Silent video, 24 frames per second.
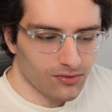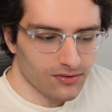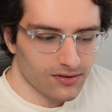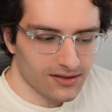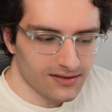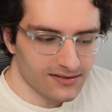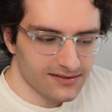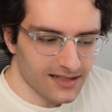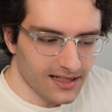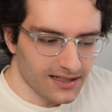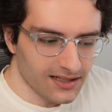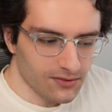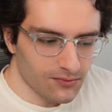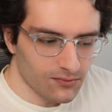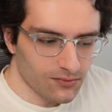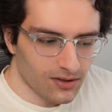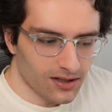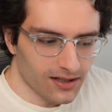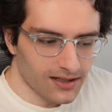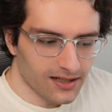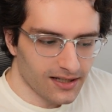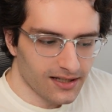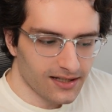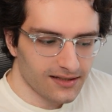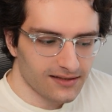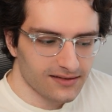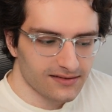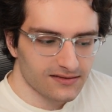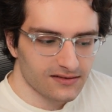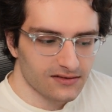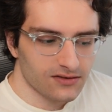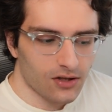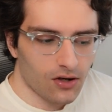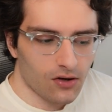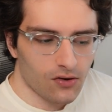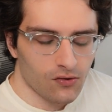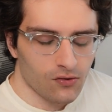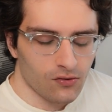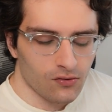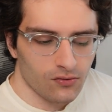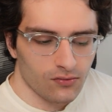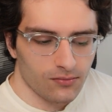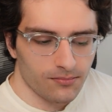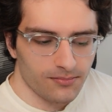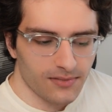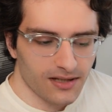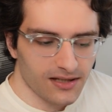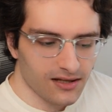The second one is no
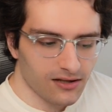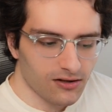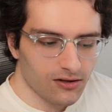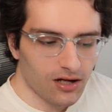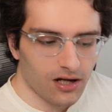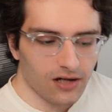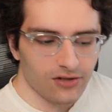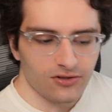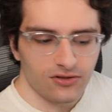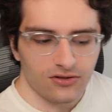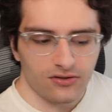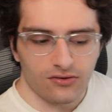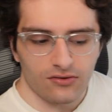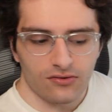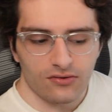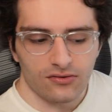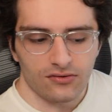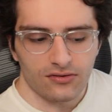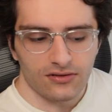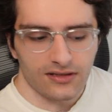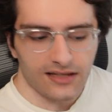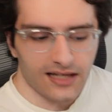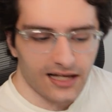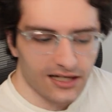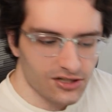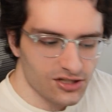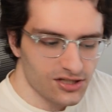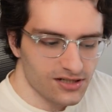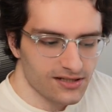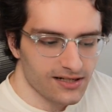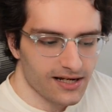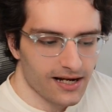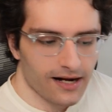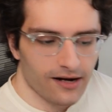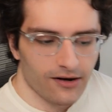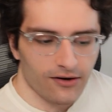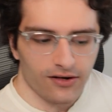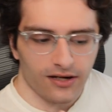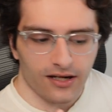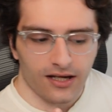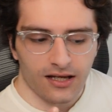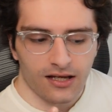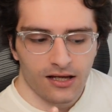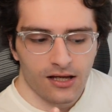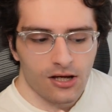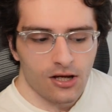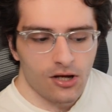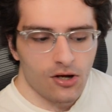mythological, legendary,
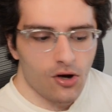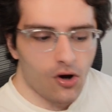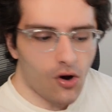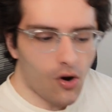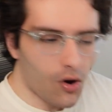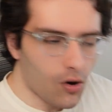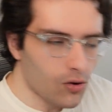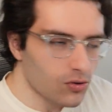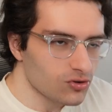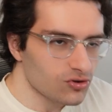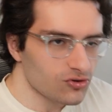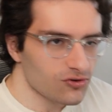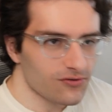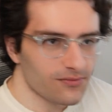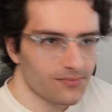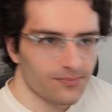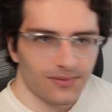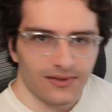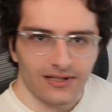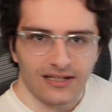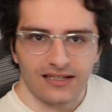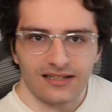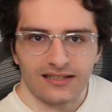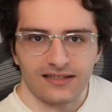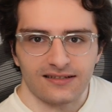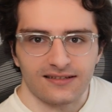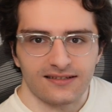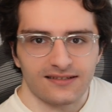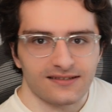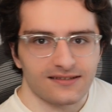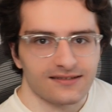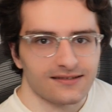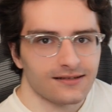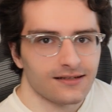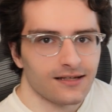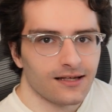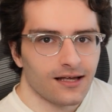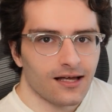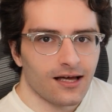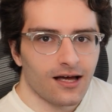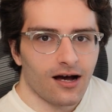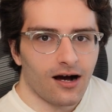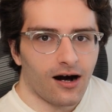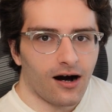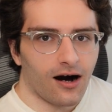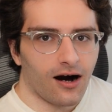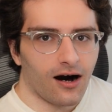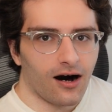ultra beast,
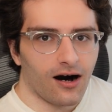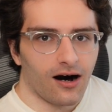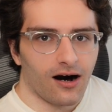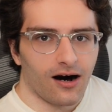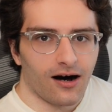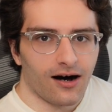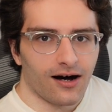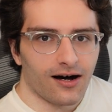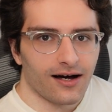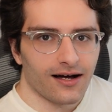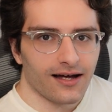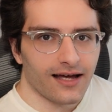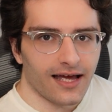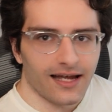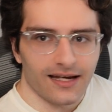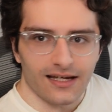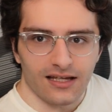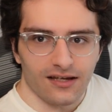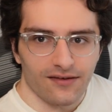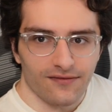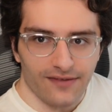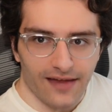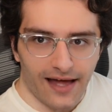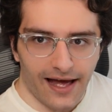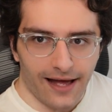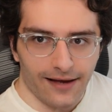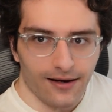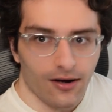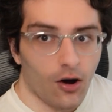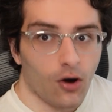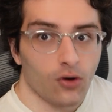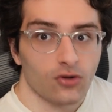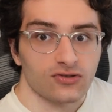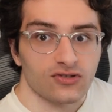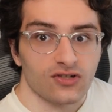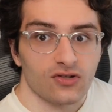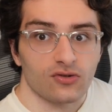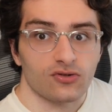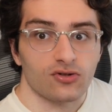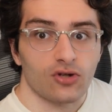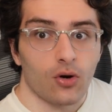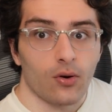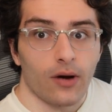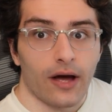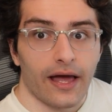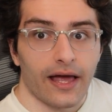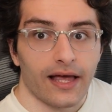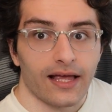any of that. Also,
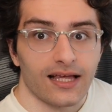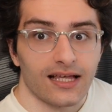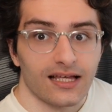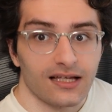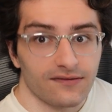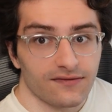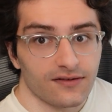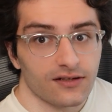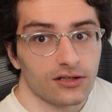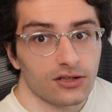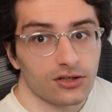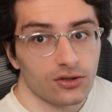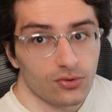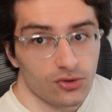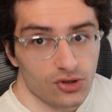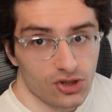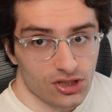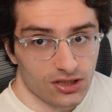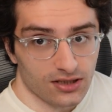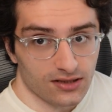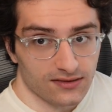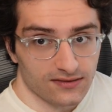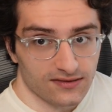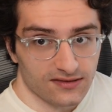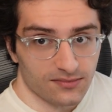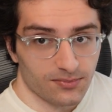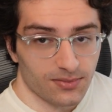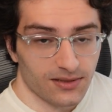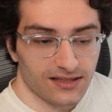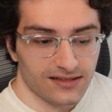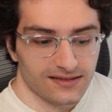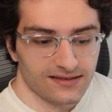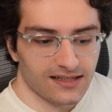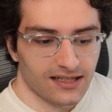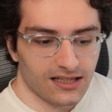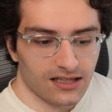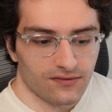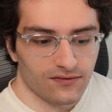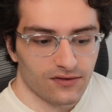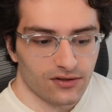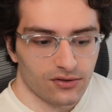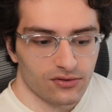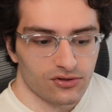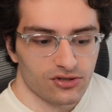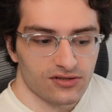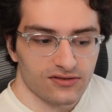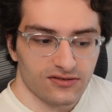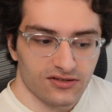no evolutions because the
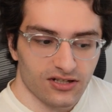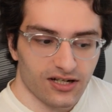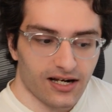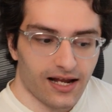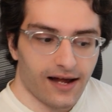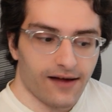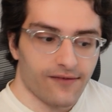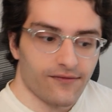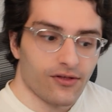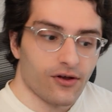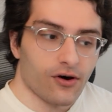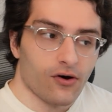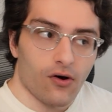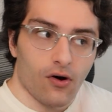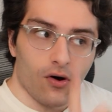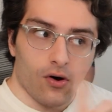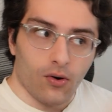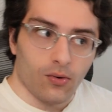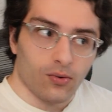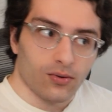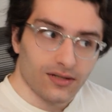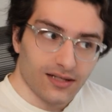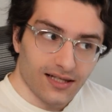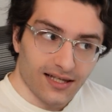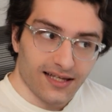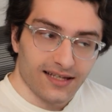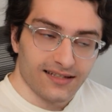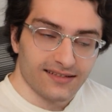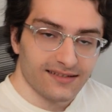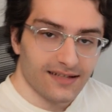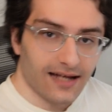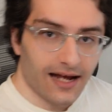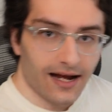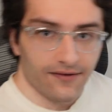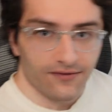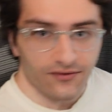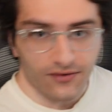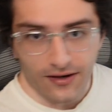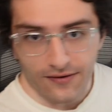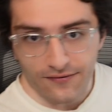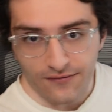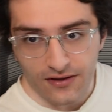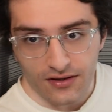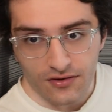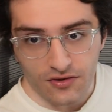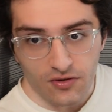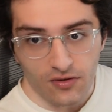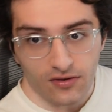evolutions are going to have their own list after I
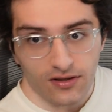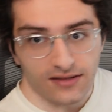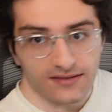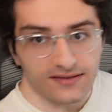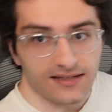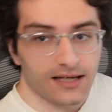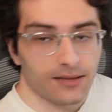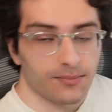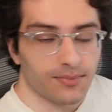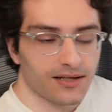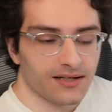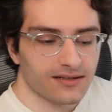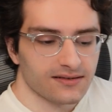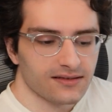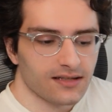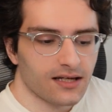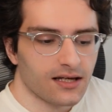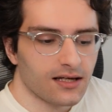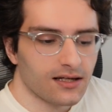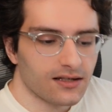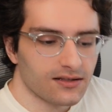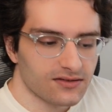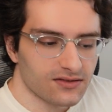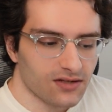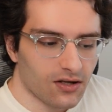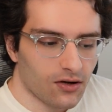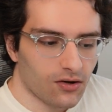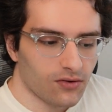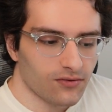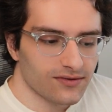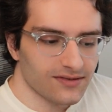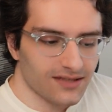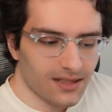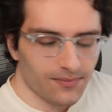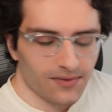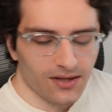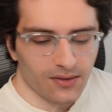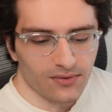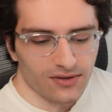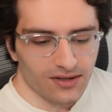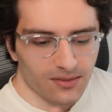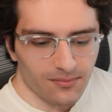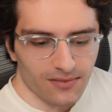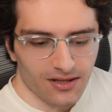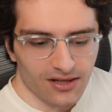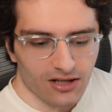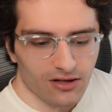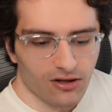finish all the typings. So, same thing with the
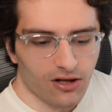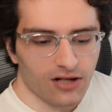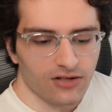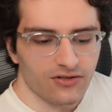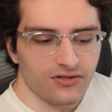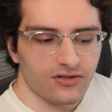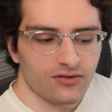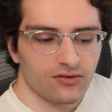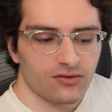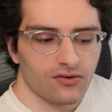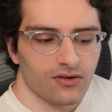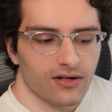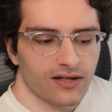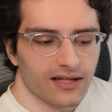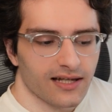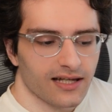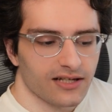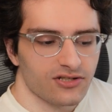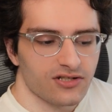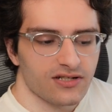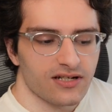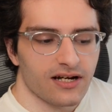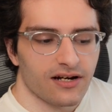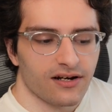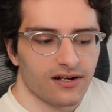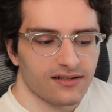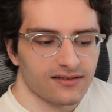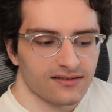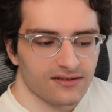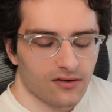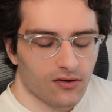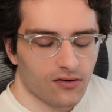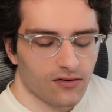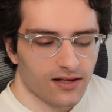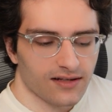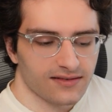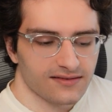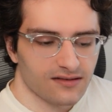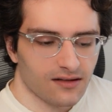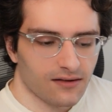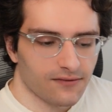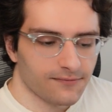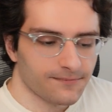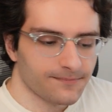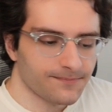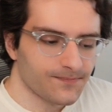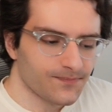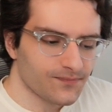mythological and legendaries and all that stuff.
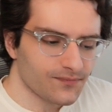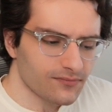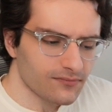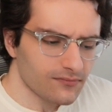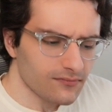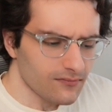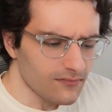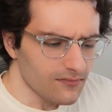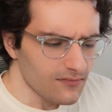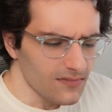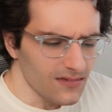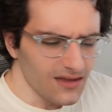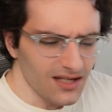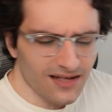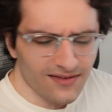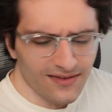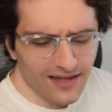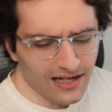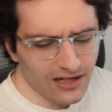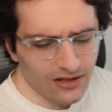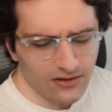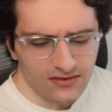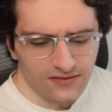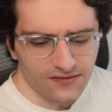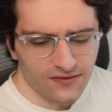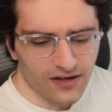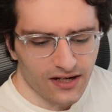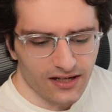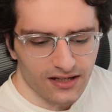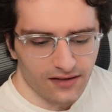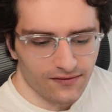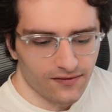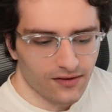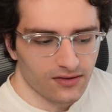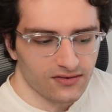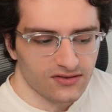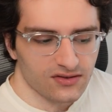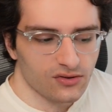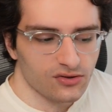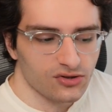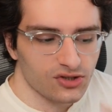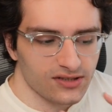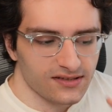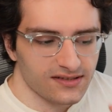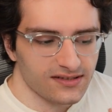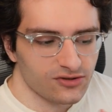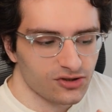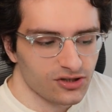That goes for any of those. So,
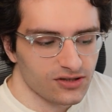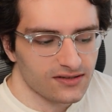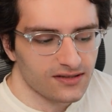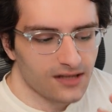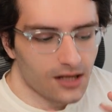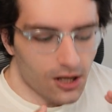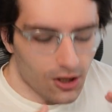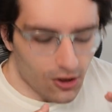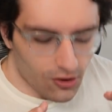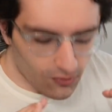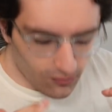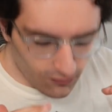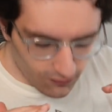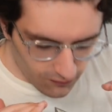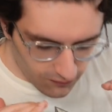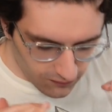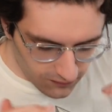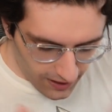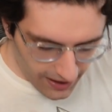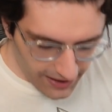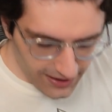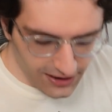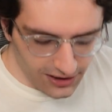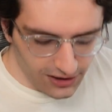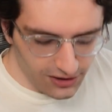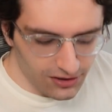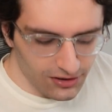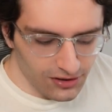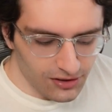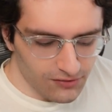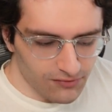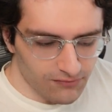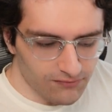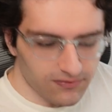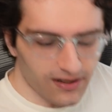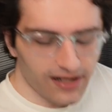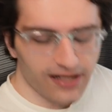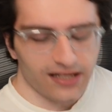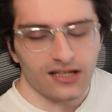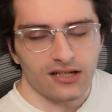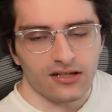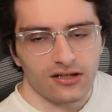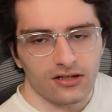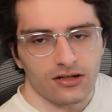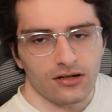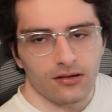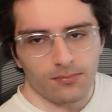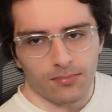this is just regular
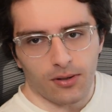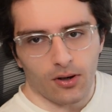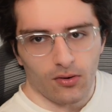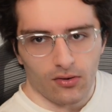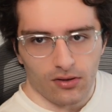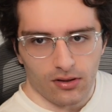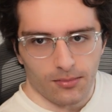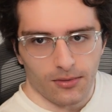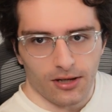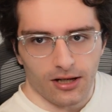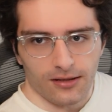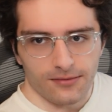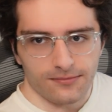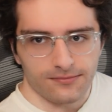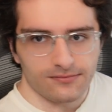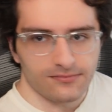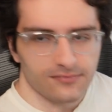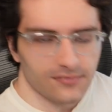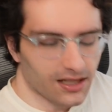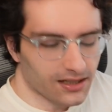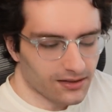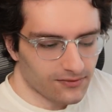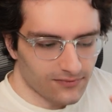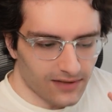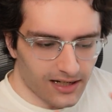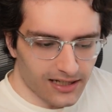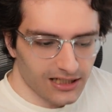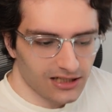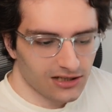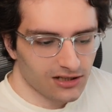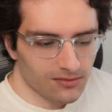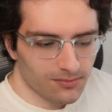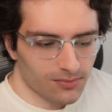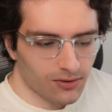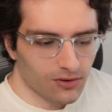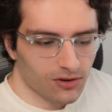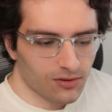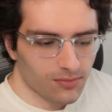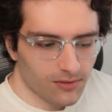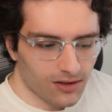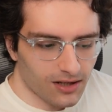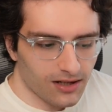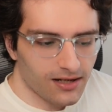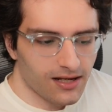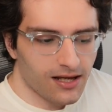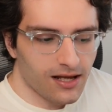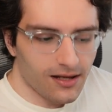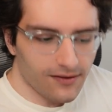Pokemon, like regular
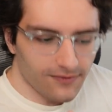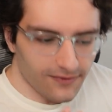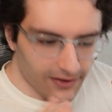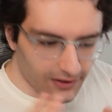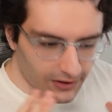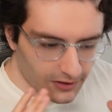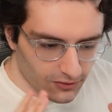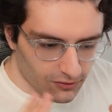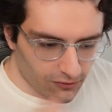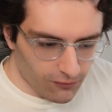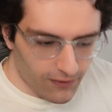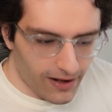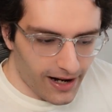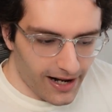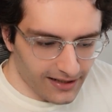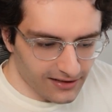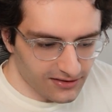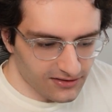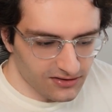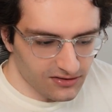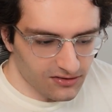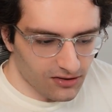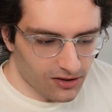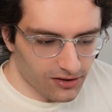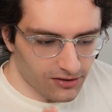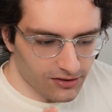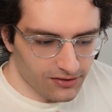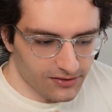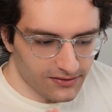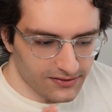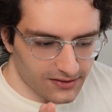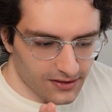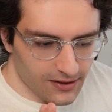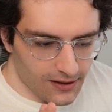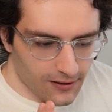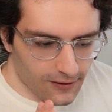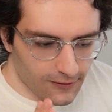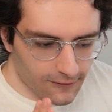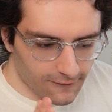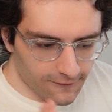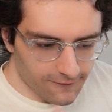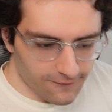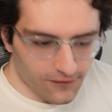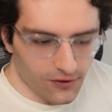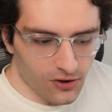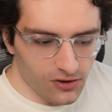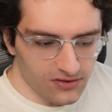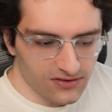Pokemon that are grass starters
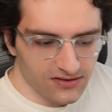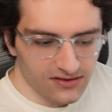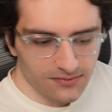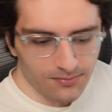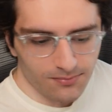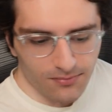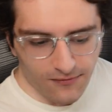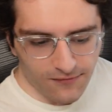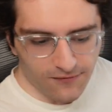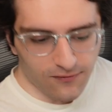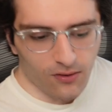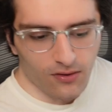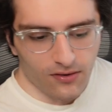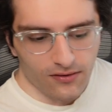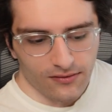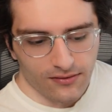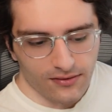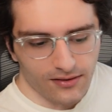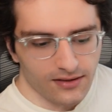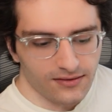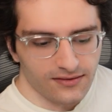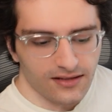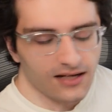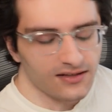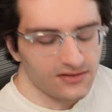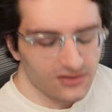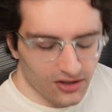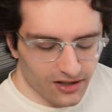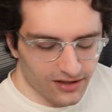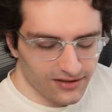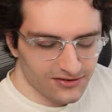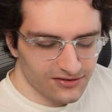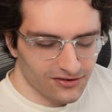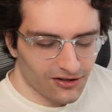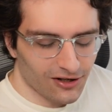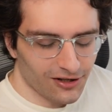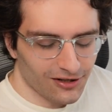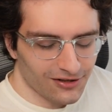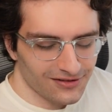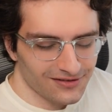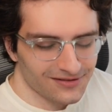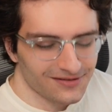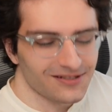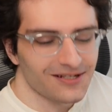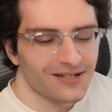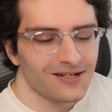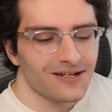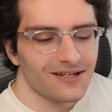first before, not sorry, starters.
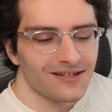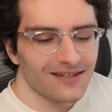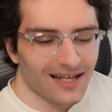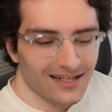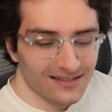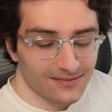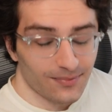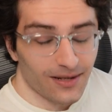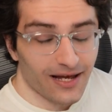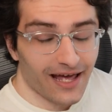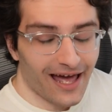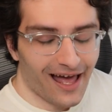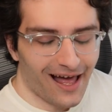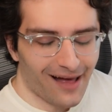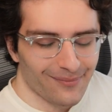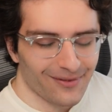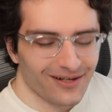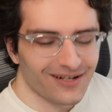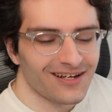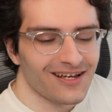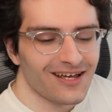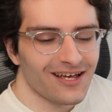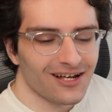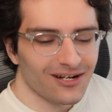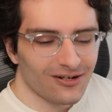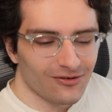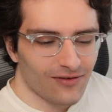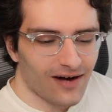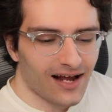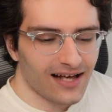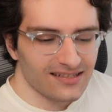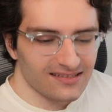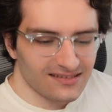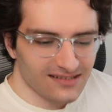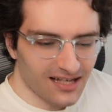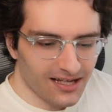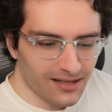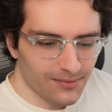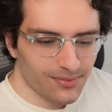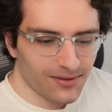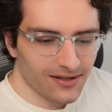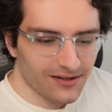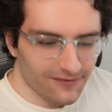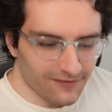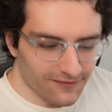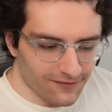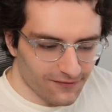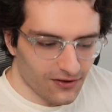That's by habit. Grass
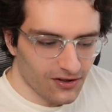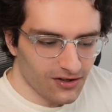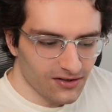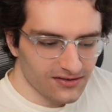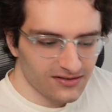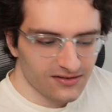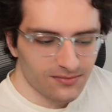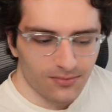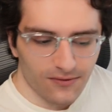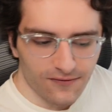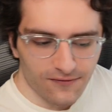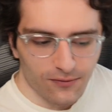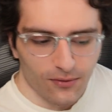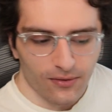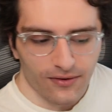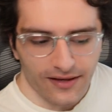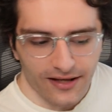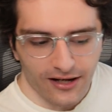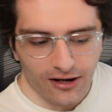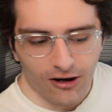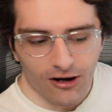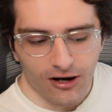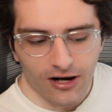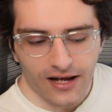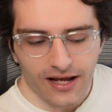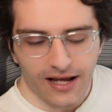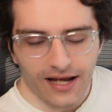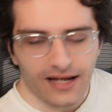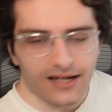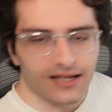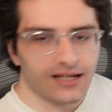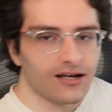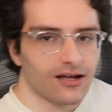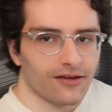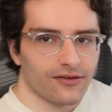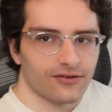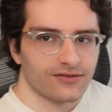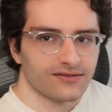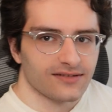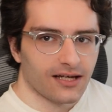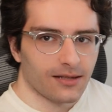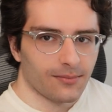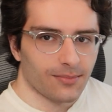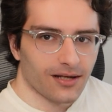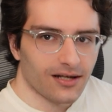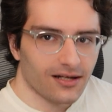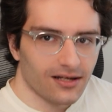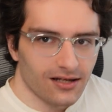typing first before they are any other
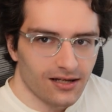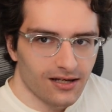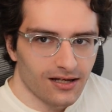typing.